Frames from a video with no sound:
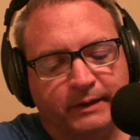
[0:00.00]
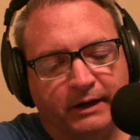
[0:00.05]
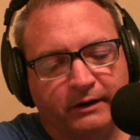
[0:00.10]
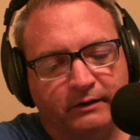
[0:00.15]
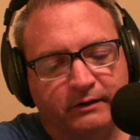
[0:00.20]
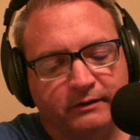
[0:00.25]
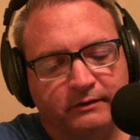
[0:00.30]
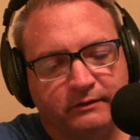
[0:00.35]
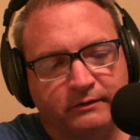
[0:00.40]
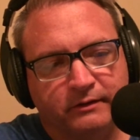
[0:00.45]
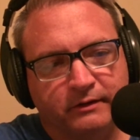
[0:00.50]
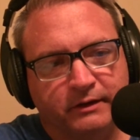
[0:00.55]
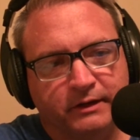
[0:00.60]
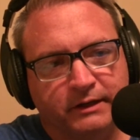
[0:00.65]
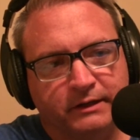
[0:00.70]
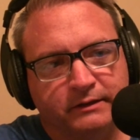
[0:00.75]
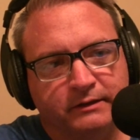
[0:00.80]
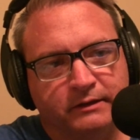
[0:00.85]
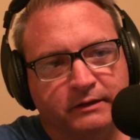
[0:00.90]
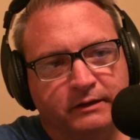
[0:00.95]
errands
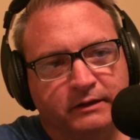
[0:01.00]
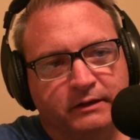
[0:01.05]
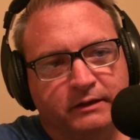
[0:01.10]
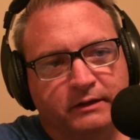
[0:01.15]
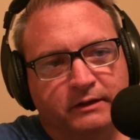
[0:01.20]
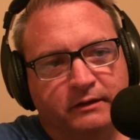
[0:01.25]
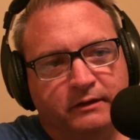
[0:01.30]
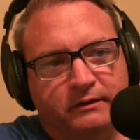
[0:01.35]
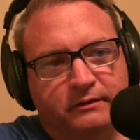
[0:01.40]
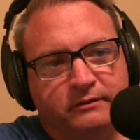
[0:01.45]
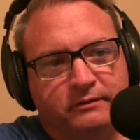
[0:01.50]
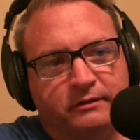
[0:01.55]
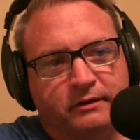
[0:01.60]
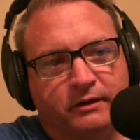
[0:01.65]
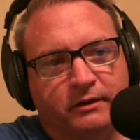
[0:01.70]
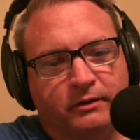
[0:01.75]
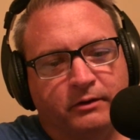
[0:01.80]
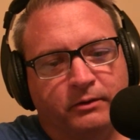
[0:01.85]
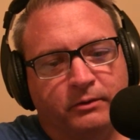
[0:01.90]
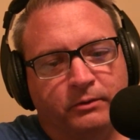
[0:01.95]
done.
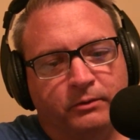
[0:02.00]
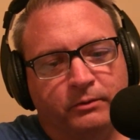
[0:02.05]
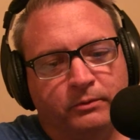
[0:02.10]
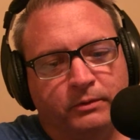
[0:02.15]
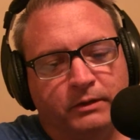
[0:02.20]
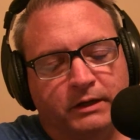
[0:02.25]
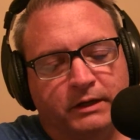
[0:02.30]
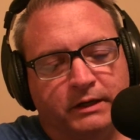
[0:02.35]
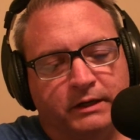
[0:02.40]
So